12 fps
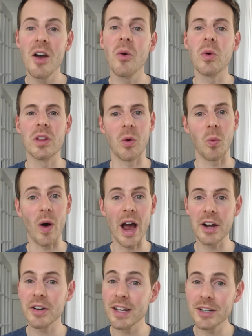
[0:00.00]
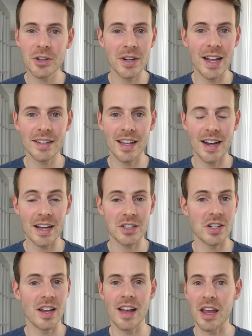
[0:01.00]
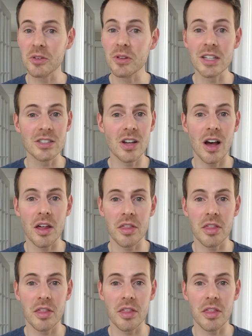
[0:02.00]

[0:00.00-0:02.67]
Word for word: With a wired internet connection, I only saw